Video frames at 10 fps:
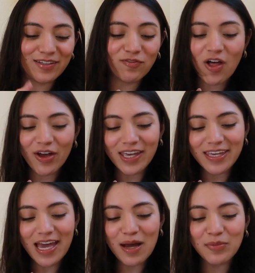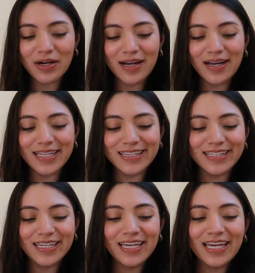the vlogging camera, and
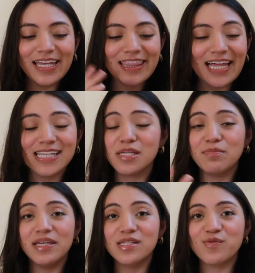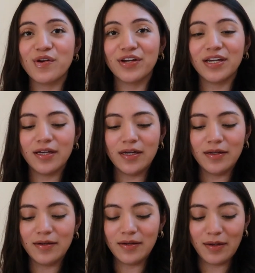that to me is
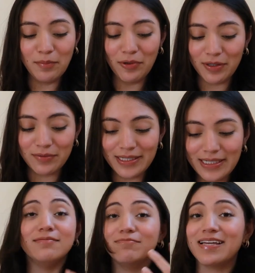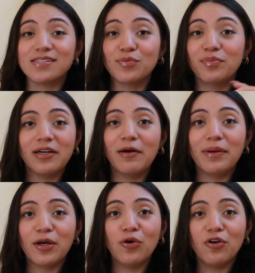very important right now. That's a
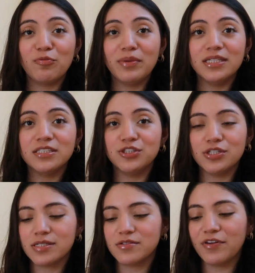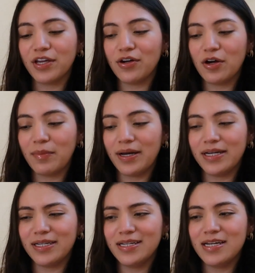big goal of me, to just figure out
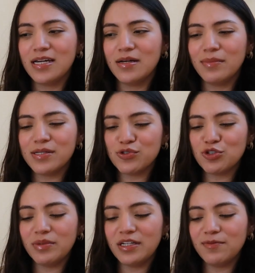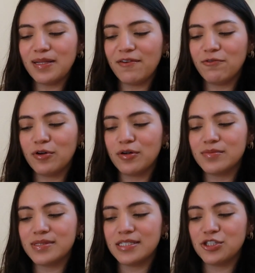my social media
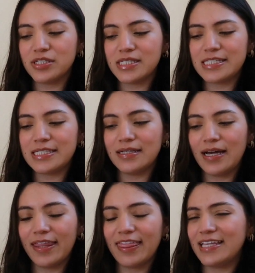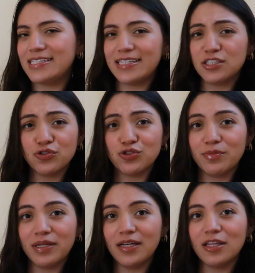platforms and just, I think, take social
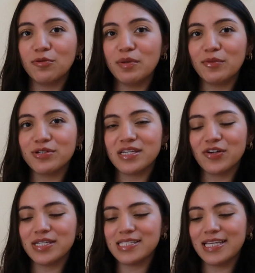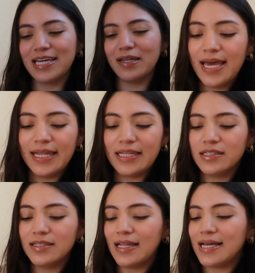media a little bit more seriously. And
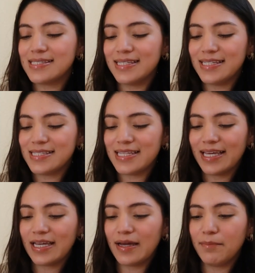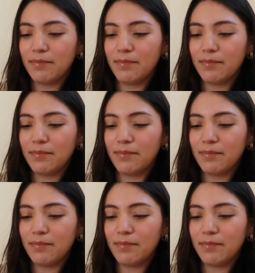then lastly, this like